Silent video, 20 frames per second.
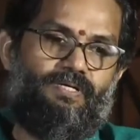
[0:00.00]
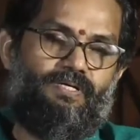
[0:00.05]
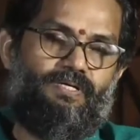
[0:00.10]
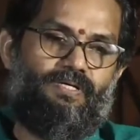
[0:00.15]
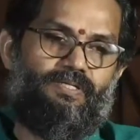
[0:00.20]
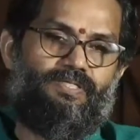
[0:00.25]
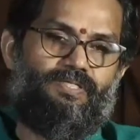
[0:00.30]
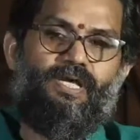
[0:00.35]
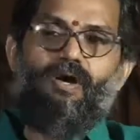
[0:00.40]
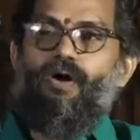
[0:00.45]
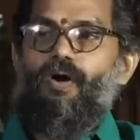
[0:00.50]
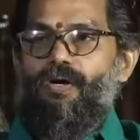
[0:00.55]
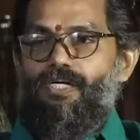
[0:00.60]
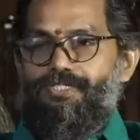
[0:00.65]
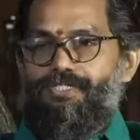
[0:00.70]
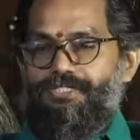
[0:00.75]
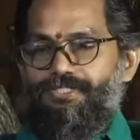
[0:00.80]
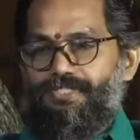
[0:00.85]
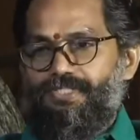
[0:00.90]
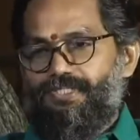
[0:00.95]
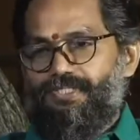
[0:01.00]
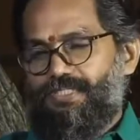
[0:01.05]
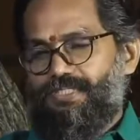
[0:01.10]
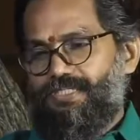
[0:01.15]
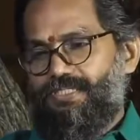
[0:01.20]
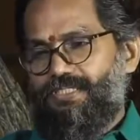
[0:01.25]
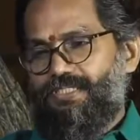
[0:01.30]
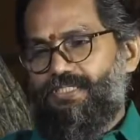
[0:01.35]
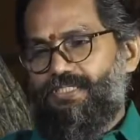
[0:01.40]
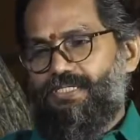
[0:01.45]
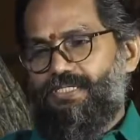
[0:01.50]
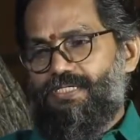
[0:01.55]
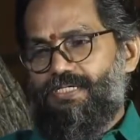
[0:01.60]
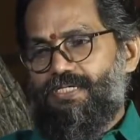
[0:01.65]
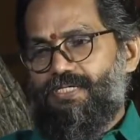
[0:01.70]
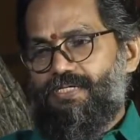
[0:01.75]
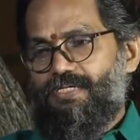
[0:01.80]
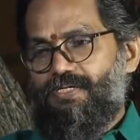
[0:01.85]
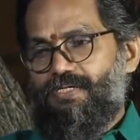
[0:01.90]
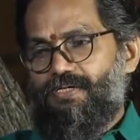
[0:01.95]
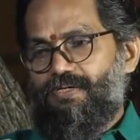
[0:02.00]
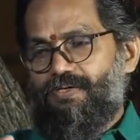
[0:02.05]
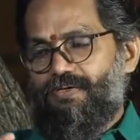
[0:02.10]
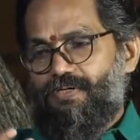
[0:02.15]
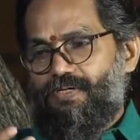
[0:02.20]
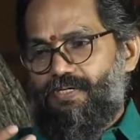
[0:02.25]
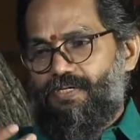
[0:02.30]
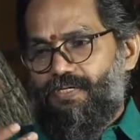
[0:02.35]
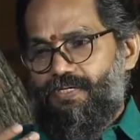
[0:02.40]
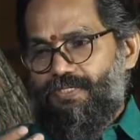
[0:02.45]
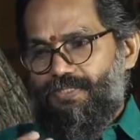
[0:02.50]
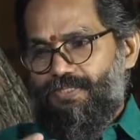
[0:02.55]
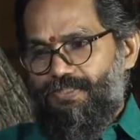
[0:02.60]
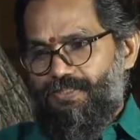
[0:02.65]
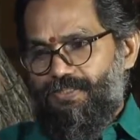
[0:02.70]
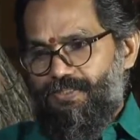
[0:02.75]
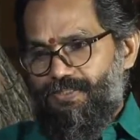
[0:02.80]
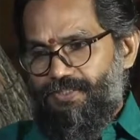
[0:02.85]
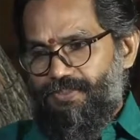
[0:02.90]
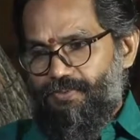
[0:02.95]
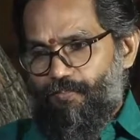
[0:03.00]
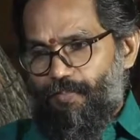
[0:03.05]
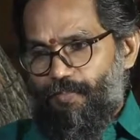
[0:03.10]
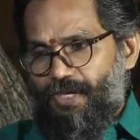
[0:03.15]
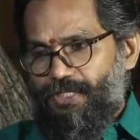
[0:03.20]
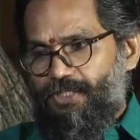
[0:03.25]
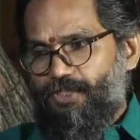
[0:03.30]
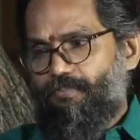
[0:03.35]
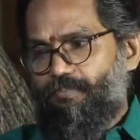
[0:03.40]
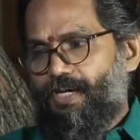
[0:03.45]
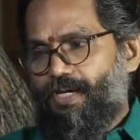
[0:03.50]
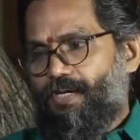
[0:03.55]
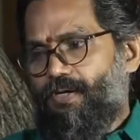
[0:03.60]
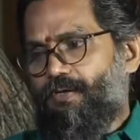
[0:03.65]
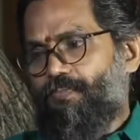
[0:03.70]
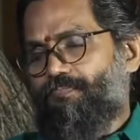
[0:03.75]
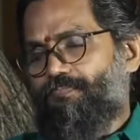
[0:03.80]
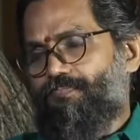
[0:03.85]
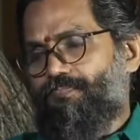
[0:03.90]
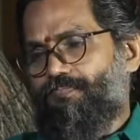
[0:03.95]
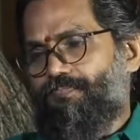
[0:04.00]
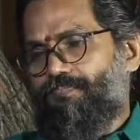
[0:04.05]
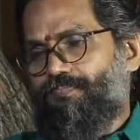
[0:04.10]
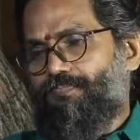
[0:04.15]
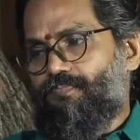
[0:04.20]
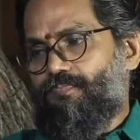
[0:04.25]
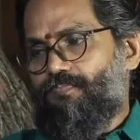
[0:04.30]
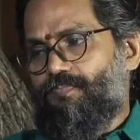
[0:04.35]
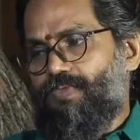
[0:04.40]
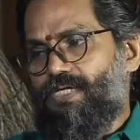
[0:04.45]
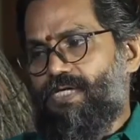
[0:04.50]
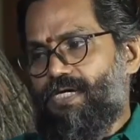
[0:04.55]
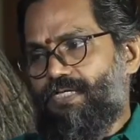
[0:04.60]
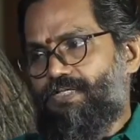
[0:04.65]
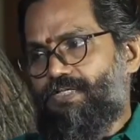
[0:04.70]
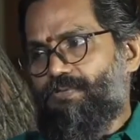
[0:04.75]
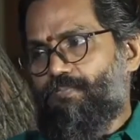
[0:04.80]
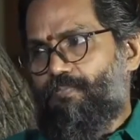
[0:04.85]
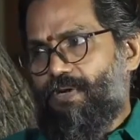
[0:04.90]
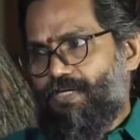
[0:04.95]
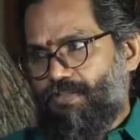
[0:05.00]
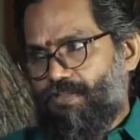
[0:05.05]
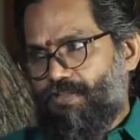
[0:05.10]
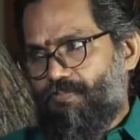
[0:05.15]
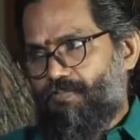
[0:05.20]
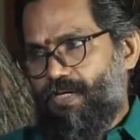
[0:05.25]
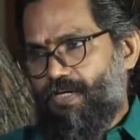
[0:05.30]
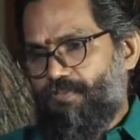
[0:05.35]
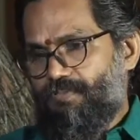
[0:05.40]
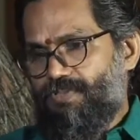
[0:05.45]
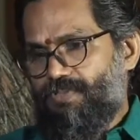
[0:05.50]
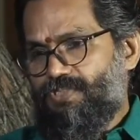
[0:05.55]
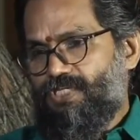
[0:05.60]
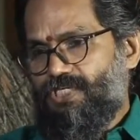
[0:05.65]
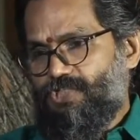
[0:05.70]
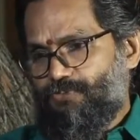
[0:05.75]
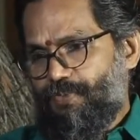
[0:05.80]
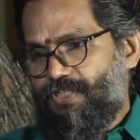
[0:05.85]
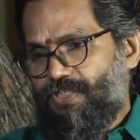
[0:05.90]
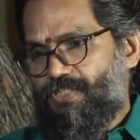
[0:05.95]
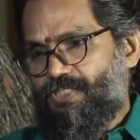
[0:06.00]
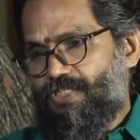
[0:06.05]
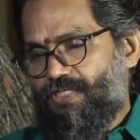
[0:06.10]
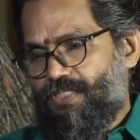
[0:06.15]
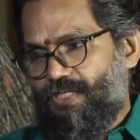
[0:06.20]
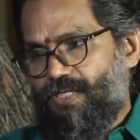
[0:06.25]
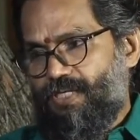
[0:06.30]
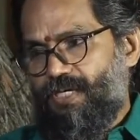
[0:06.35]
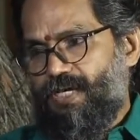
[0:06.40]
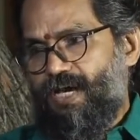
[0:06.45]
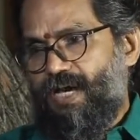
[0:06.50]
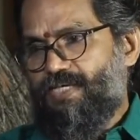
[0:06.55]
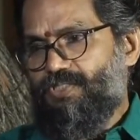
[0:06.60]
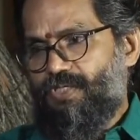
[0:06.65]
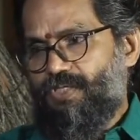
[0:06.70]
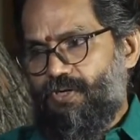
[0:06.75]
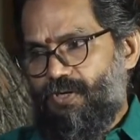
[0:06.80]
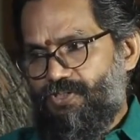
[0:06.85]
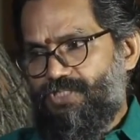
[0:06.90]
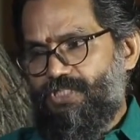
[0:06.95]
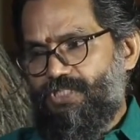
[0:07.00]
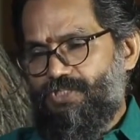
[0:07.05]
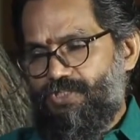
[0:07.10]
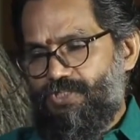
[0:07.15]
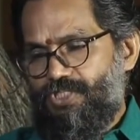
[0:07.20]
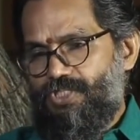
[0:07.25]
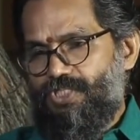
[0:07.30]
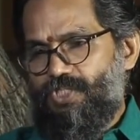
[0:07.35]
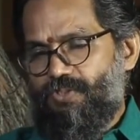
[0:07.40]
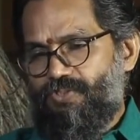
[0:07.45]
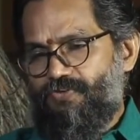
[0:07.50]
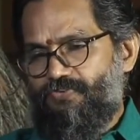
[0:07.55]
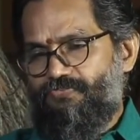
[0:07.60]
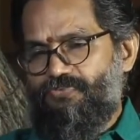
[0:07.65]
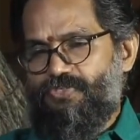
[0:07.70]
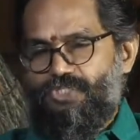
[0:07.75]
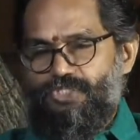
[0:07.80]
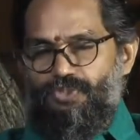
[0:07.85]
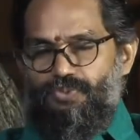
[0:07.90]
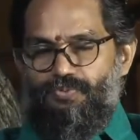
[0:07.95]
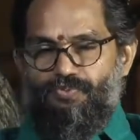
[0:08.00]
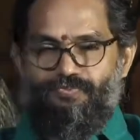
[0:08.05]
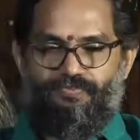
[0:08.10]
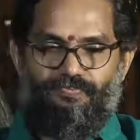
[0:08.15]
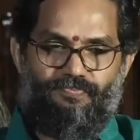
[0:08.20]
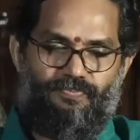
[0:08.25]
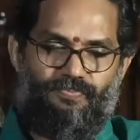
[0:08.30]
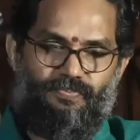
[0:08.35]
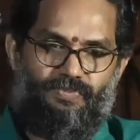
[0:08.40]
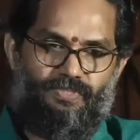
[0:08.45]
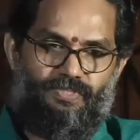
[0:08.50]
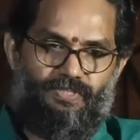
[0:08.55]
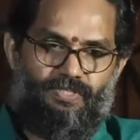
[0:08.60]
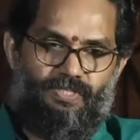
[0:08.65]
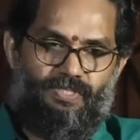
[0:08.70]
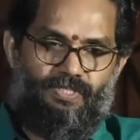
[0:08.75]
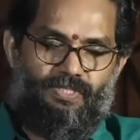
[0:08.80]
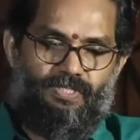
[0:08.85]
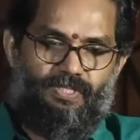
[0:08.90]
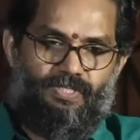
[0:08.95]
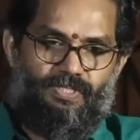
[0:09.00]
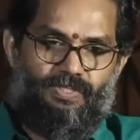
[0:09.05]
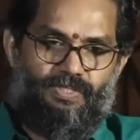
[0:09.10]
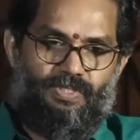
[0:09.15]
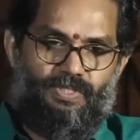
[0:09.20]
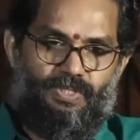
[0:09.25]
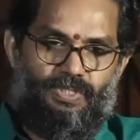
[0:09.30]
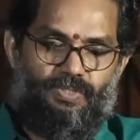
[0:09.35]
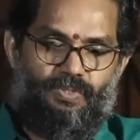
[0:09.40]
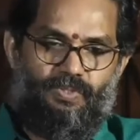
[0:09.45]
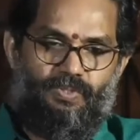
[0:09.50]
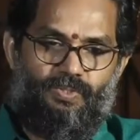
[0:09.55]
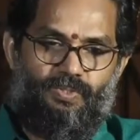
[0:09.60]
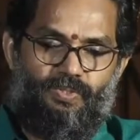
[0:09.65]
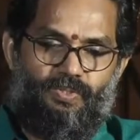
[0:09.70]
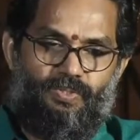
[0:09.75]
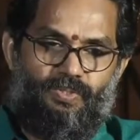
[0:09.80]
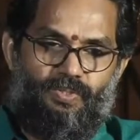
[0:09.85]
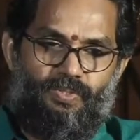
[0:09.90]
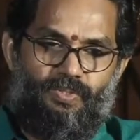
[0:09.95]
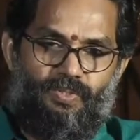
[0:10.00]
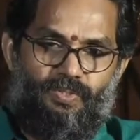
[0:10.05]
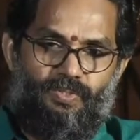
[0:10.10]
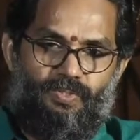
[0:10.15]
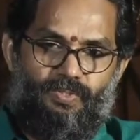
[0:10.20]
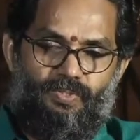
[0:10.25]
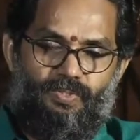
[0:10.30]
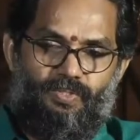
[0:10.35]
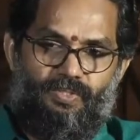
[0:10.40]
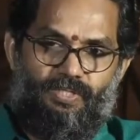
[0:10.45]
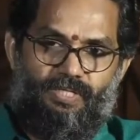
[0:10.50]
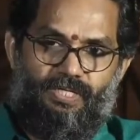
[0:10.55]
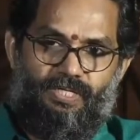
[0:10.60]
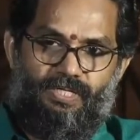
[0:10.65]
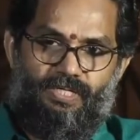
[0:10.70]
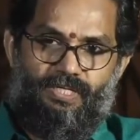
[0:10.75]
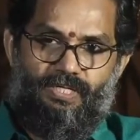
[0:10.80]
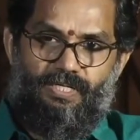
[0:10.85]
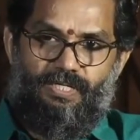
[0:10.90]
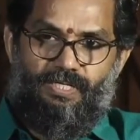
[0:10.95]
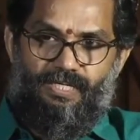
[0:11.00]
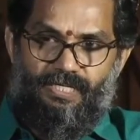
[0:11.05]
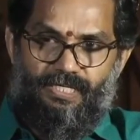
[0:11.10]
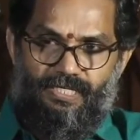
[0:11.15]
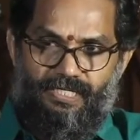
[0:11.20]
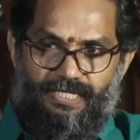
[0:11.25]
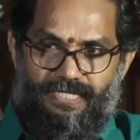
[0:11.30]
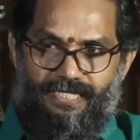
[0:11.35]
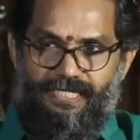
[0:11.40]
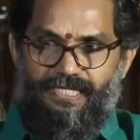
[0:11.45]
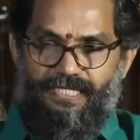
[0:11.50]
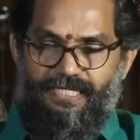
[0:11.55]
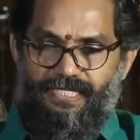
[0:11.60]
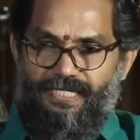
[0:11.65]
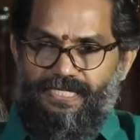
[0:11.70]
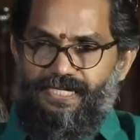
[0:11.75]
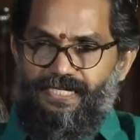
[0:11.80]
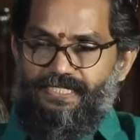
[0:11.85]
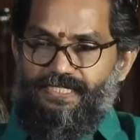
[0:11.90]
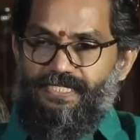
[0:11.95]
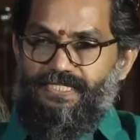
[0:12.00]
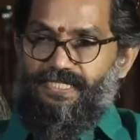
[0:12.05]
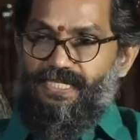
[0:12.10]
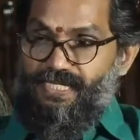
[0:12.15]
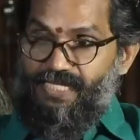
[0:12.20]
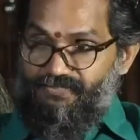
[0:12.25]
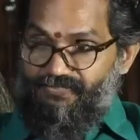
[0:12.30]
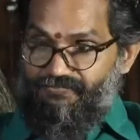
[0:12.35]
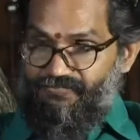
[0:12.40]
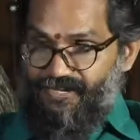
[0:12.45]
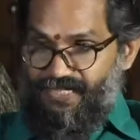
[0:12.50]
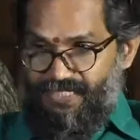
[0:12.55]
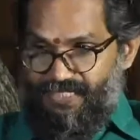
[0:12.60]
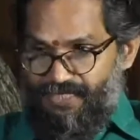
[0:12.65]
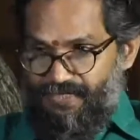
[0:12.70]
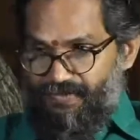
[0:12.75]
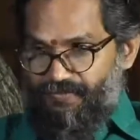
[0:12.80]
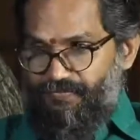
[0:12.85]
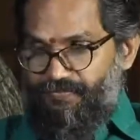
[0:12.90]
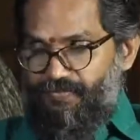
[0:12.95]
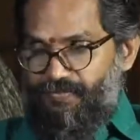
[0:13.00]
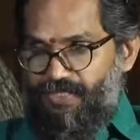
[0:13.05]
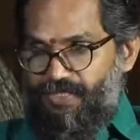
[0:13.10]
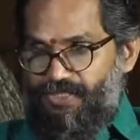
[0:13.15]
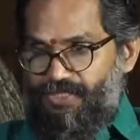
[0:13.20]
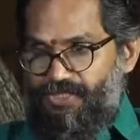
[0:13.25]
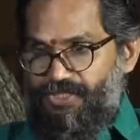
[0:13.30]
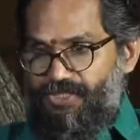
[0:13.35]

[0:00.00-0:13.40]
The altered microbiome, gut microbiome is suspected as causing this sort of issue. So, leaky gut is an effect, it is